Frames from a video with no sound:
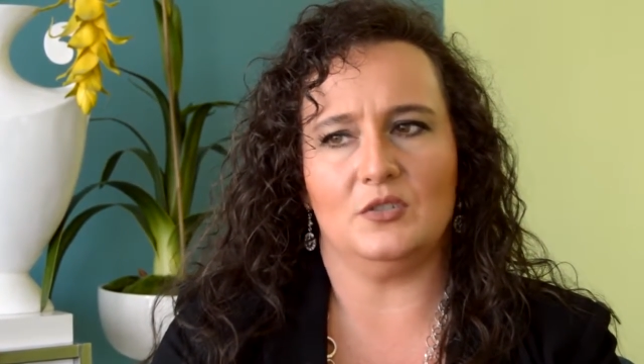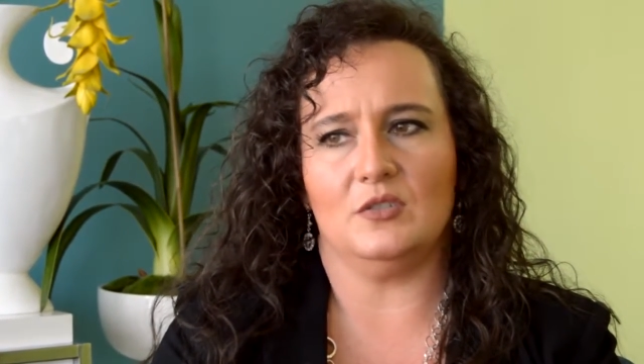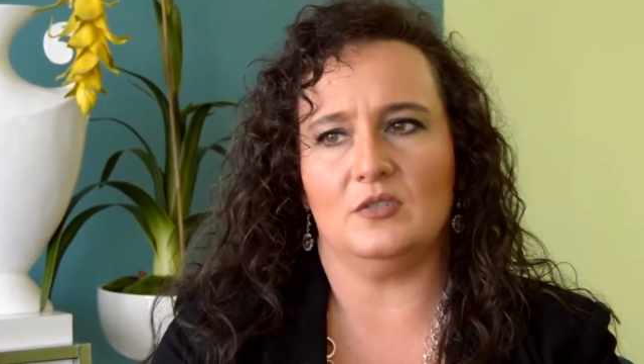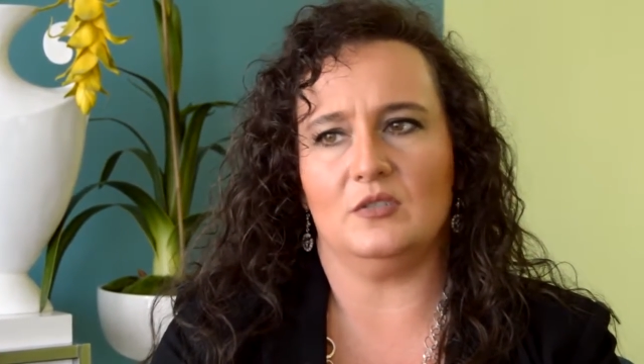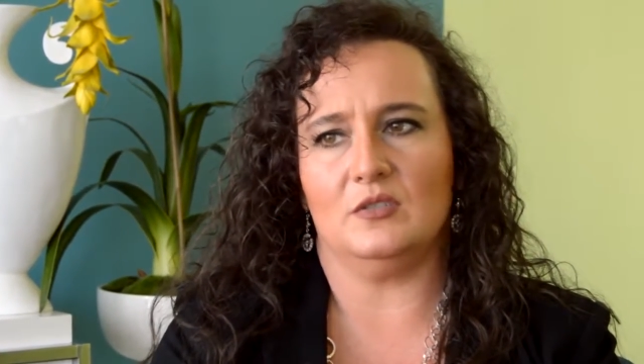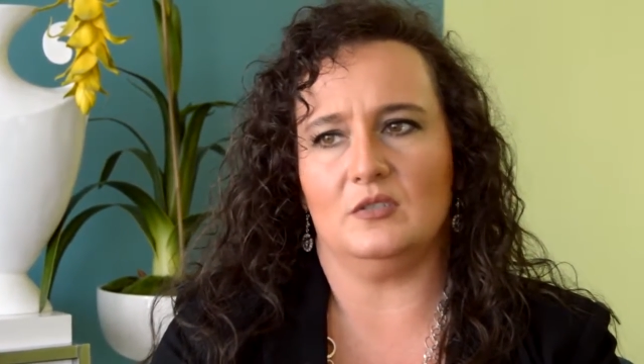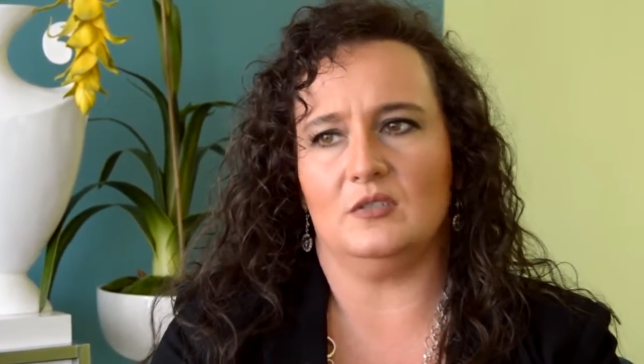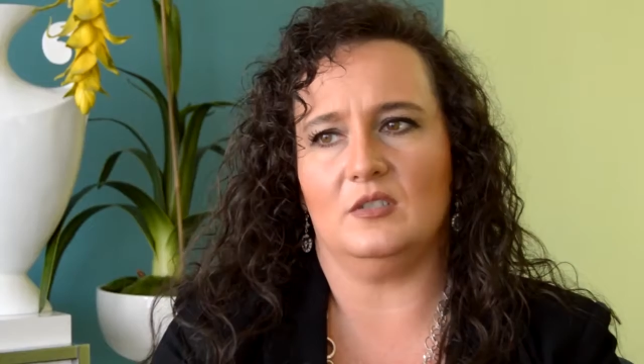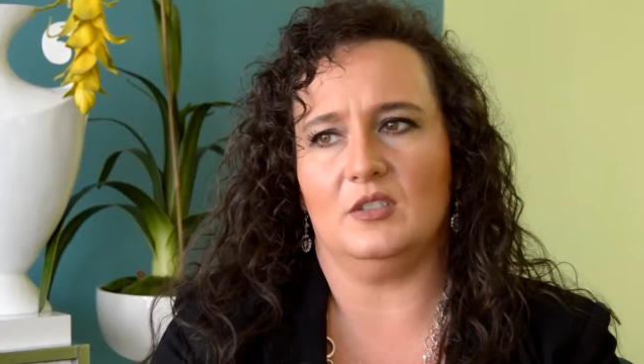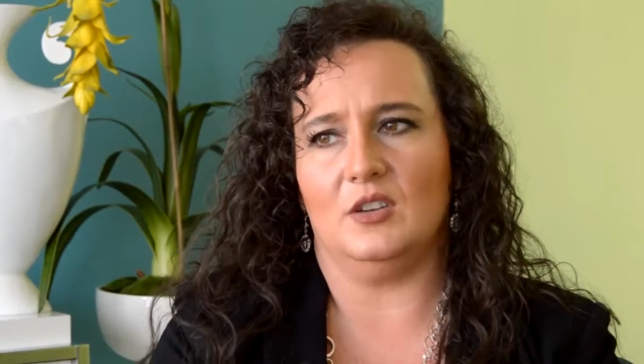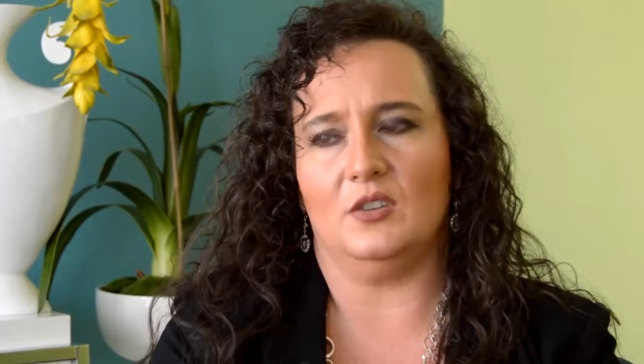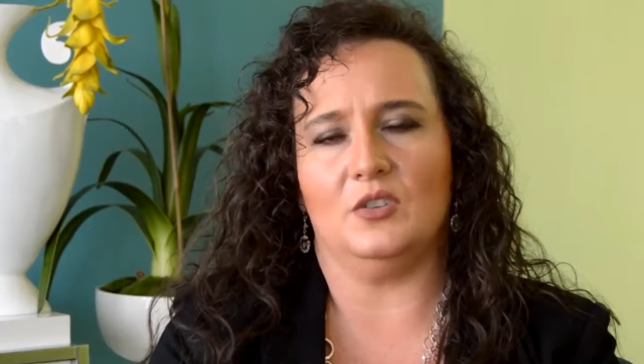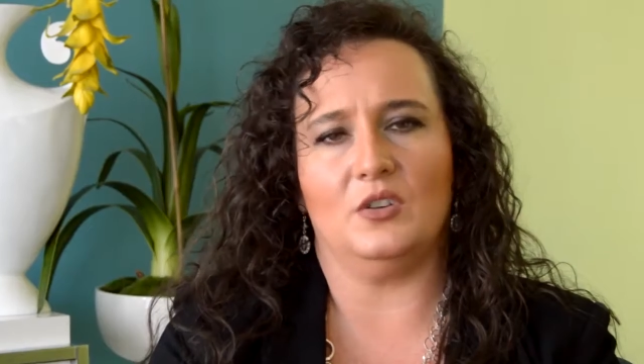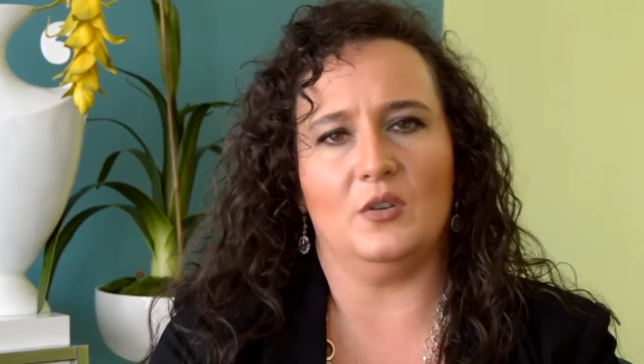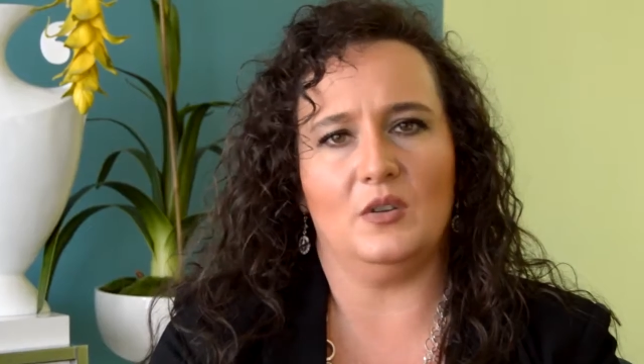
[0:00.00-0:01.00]
you're
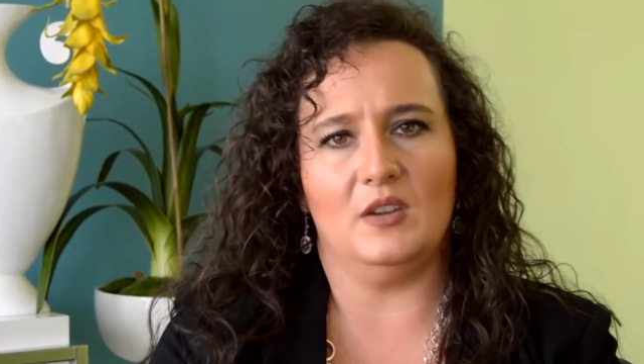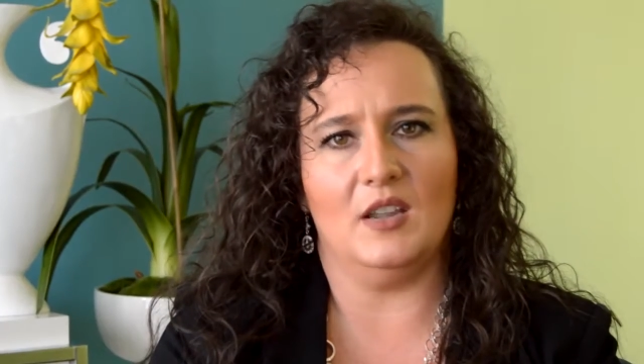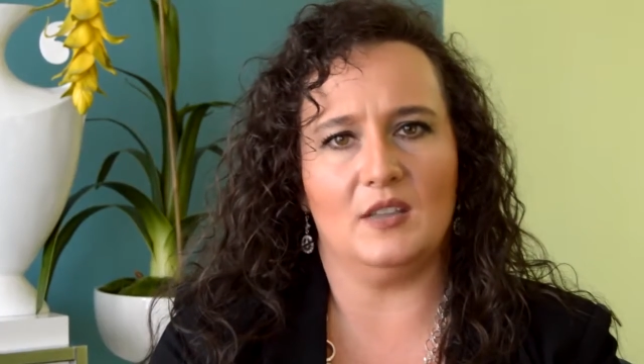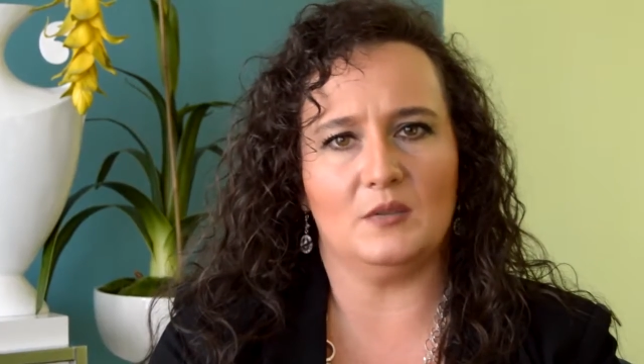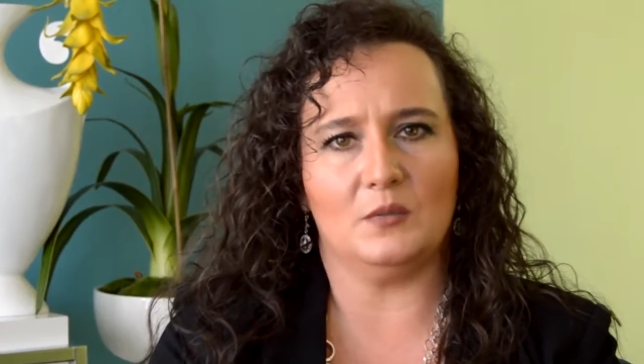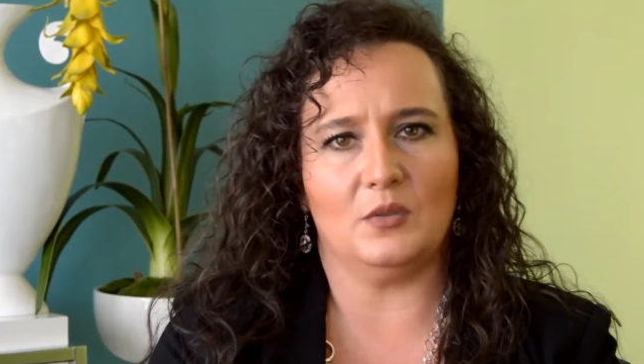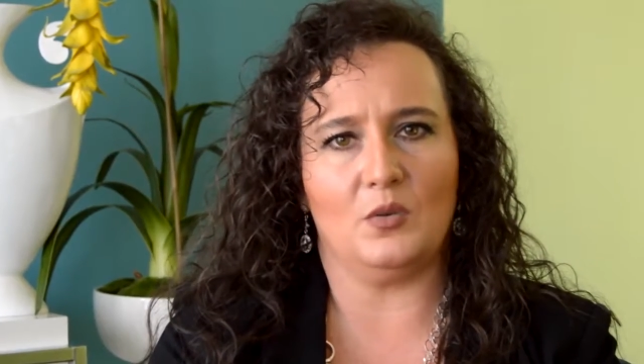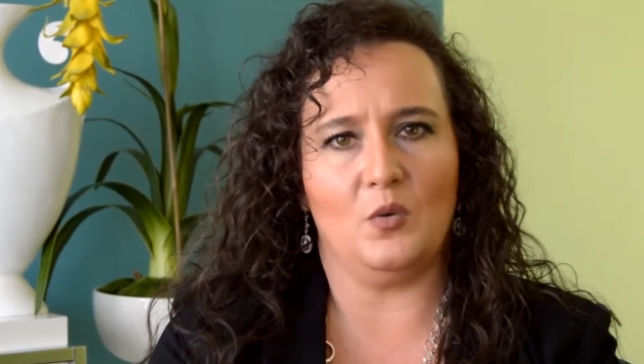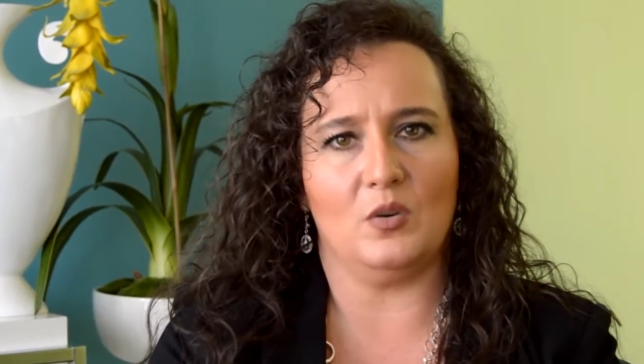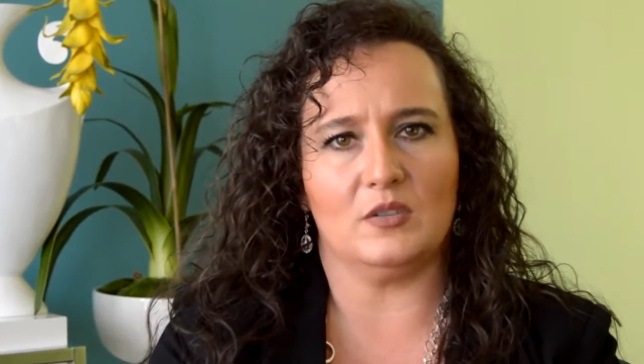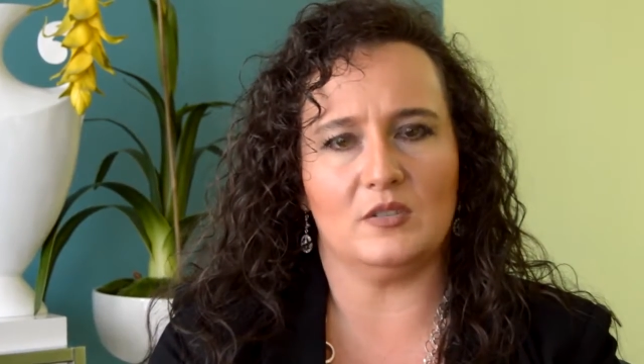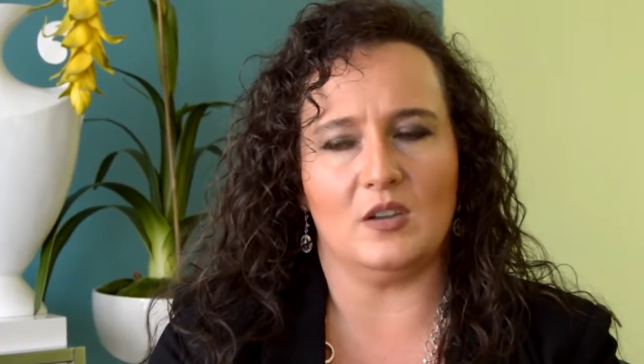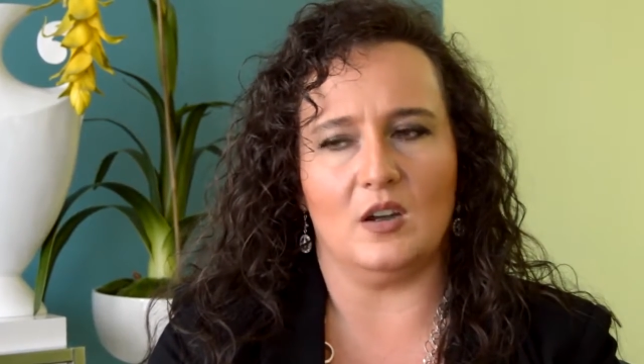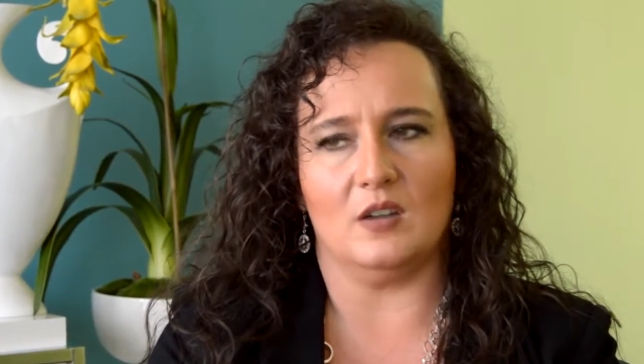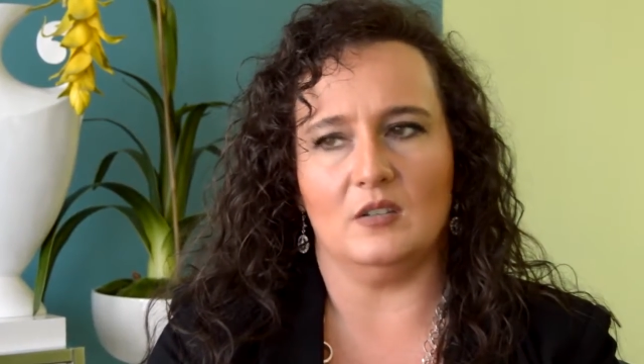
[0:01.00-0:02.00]
going nuts with
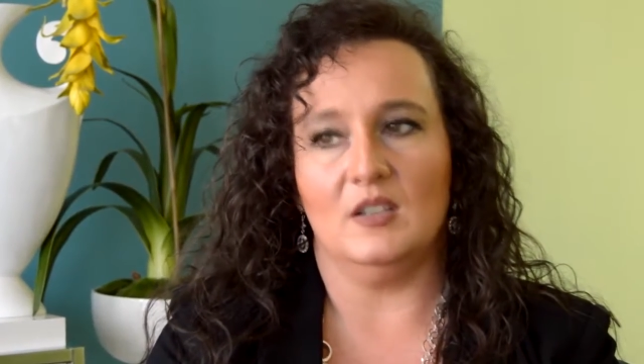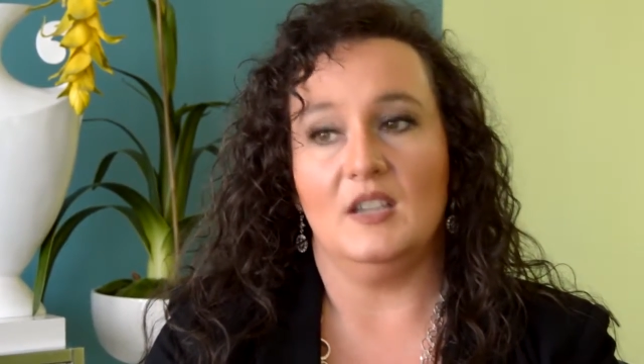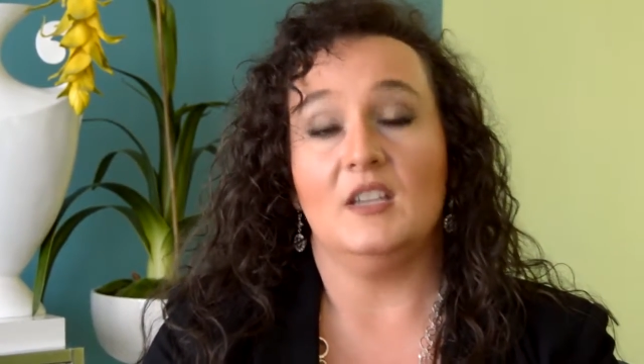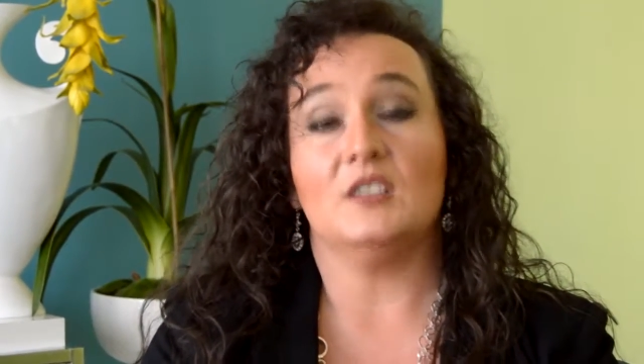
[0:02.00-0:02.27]
cortisol.